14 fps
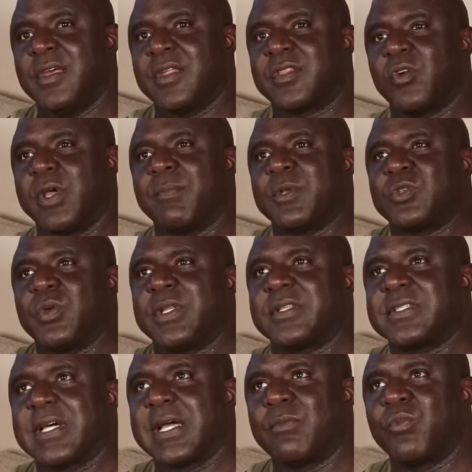so in between the
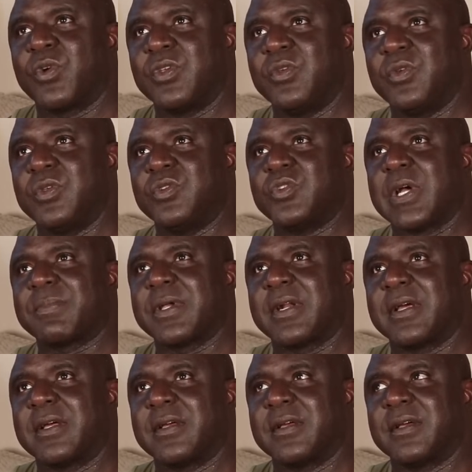time where you, you dropped
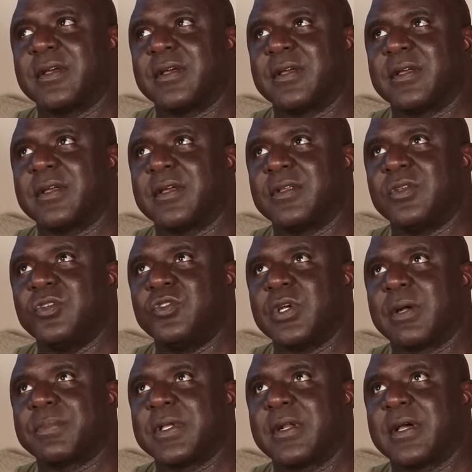out of you
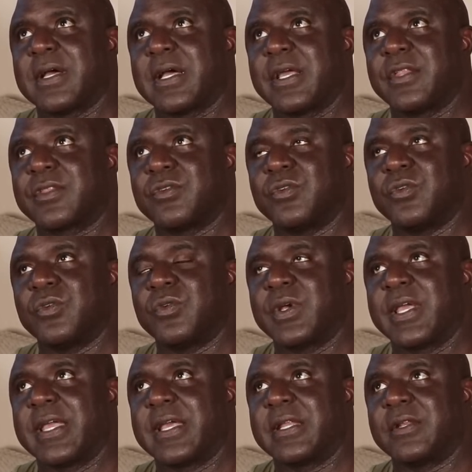dropped out of high school
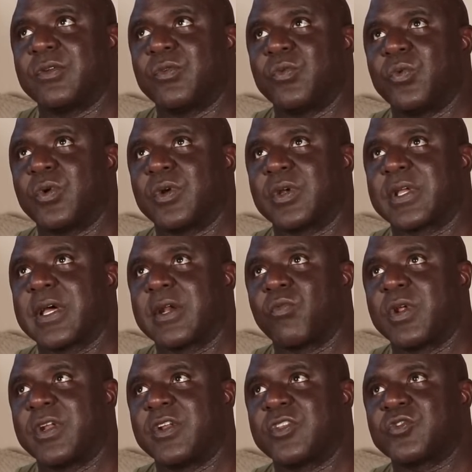and were kind of
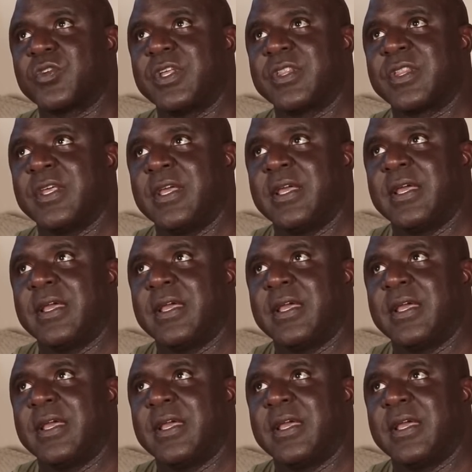running the streets